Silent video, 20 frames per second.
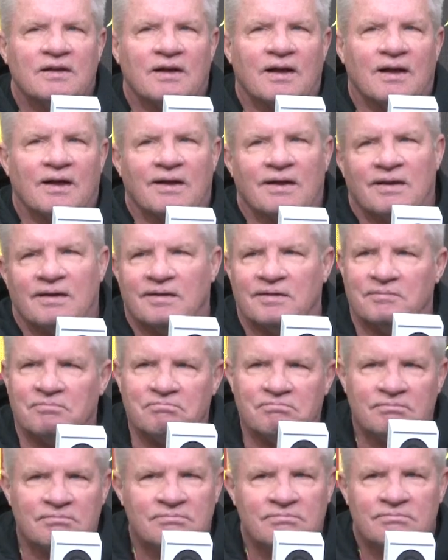
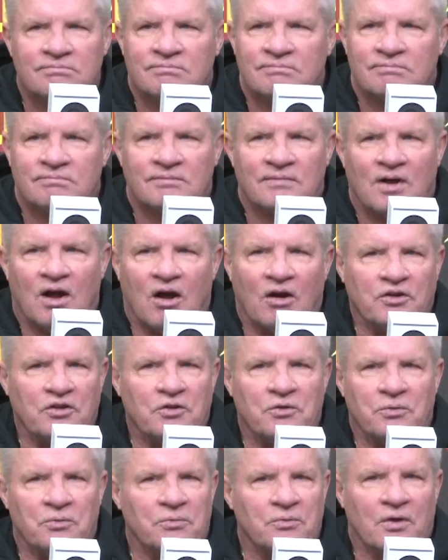Are
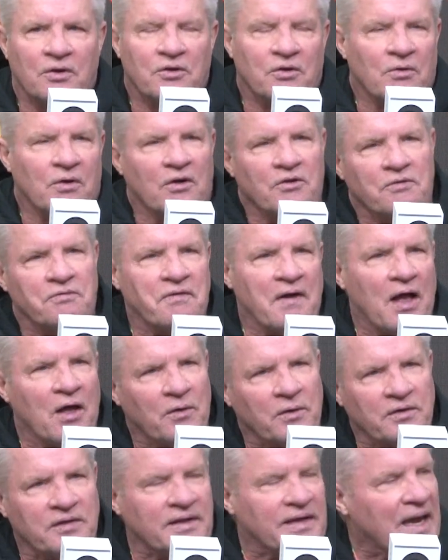you
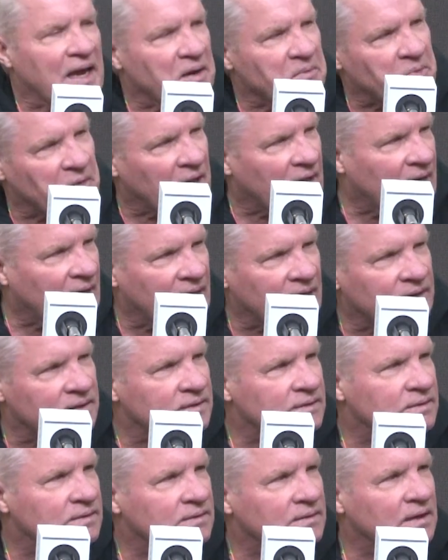following the game
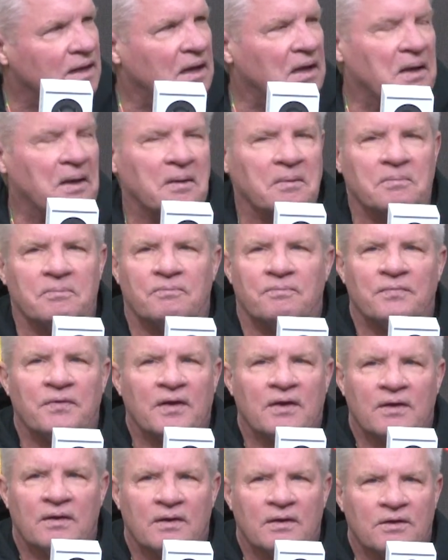plan?
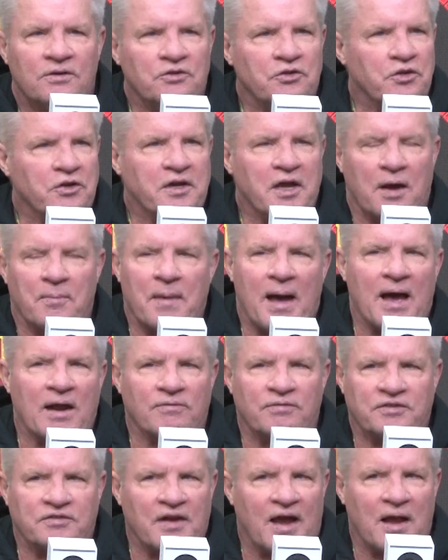Do you come out
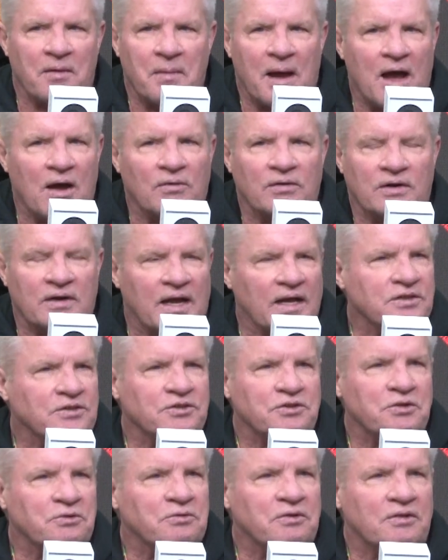of a timeout and
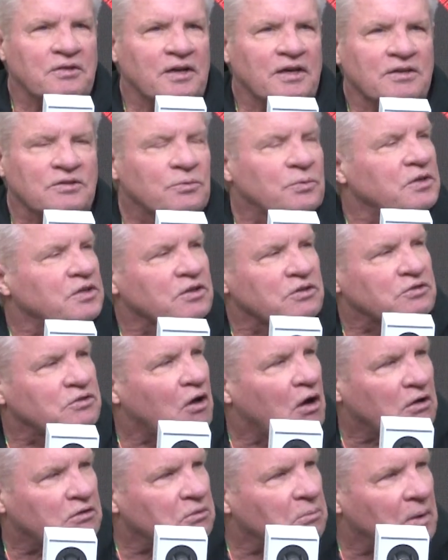execute the things that we just
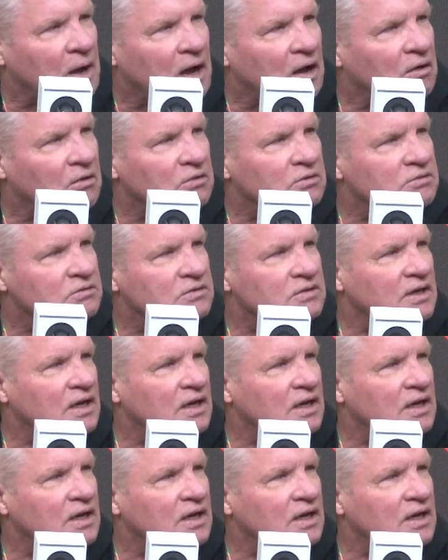talked about?